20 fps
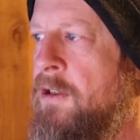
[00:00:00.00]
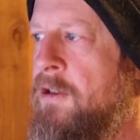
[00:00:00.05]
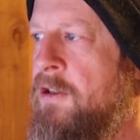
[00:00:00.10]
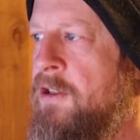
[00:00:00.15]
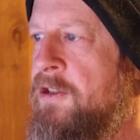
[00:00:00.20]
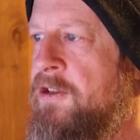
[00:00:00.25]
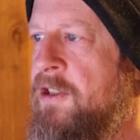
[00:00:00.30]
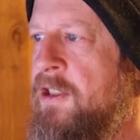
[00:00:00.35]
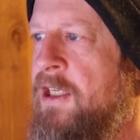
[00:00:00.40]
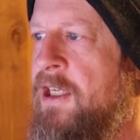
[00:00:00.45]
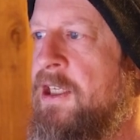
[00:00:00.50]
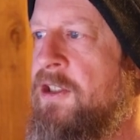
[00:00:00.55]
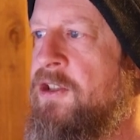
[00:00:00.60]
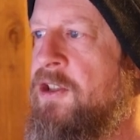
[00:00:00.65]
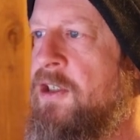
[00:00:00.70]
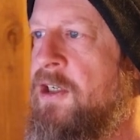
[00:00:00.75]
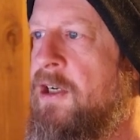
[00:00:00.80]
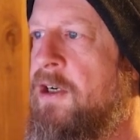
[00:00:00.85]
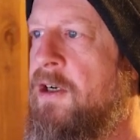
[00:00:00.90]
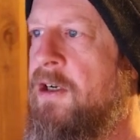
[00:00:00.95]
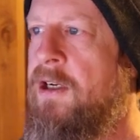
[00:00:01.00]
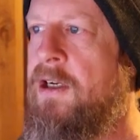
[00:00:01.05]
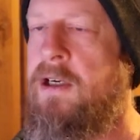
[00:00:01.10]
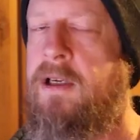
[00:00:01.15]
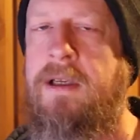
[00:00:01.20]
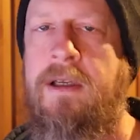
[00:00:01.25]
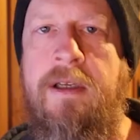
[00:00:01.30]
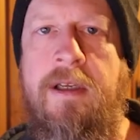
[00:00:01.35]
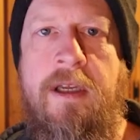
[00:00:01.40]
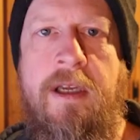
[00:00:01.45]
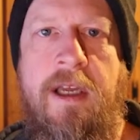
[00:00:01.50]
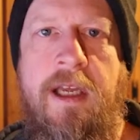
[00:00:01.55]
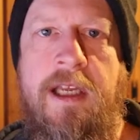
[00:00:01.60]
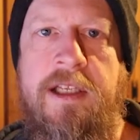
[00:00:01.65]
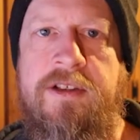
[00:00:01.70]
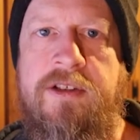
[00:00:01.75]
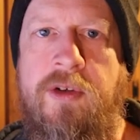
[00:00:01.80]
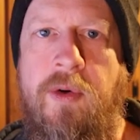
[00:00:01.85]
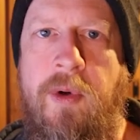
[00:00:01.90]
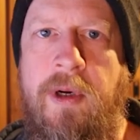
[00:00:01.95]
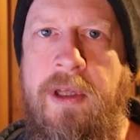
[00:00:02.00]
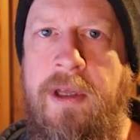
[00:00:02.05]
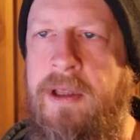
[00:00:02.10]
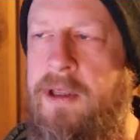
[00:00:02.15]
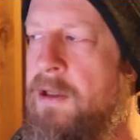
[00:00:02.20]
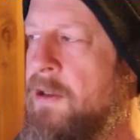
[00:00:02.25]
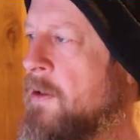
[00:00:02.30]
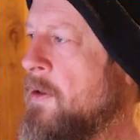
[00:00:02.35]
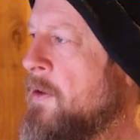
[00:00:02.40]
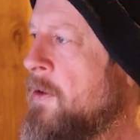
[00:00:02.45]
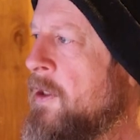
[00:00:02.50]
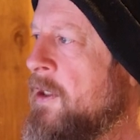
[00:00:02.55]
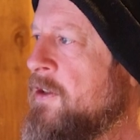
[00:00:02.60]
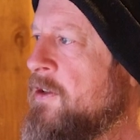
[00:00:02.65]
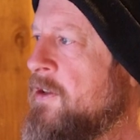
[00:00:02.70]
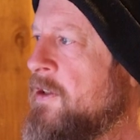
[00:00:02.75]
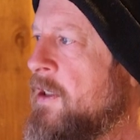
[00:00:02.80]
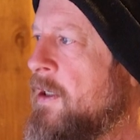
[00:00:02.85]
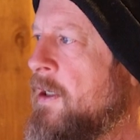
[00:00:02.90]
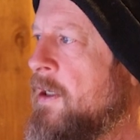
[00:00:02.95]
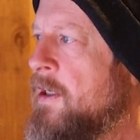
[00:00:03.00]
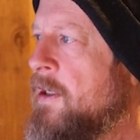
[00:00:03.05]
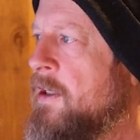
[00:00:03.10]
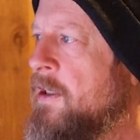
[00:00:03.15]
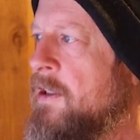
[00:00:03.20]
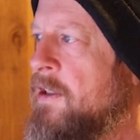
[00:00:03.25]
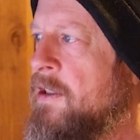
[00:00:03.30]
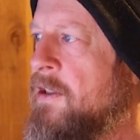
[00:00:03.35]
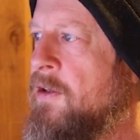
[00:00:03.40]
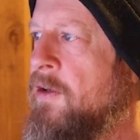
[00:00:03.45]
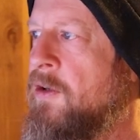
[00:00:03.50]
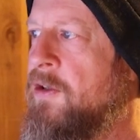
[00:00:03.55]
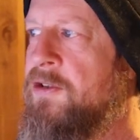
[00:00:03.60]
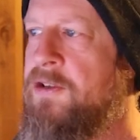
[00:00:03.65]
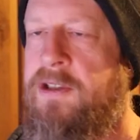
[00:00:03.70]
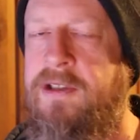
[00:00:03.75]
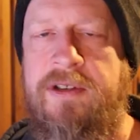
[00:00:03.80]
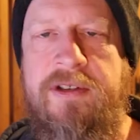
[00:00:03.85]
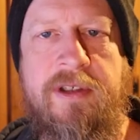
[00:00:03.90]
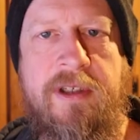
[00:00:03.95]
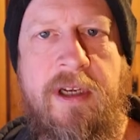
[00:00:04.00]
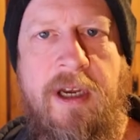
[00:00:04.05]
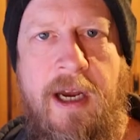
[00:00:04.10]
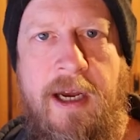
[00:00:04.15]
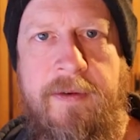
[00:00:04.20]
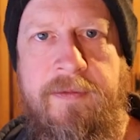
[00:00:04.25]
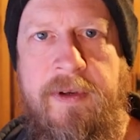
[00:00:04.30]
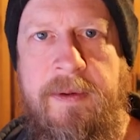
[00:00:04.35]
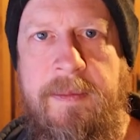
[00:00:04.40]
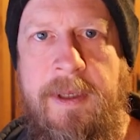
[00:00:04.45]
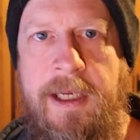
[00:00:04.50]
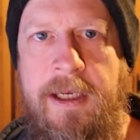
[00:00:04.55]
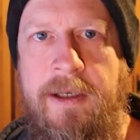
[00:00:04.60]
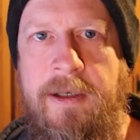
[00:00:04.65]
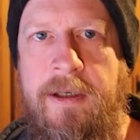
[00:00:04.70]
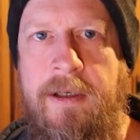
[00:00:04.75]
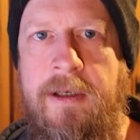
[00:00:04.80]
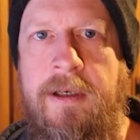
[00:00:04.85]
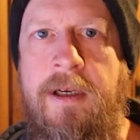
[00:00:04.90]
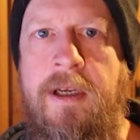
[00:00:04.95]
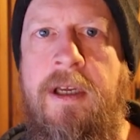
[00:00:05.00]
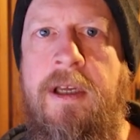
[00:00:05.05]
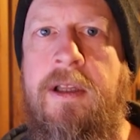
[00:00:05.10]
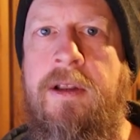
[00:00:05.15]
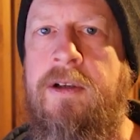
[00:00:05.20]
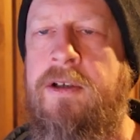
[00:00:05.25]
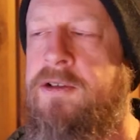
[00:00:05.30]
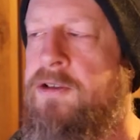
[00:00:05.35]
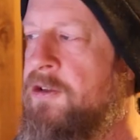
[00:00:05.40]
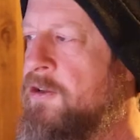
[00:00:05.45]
There's a kitchen area, and so one of the things you can notice, there's a coffee maker, there's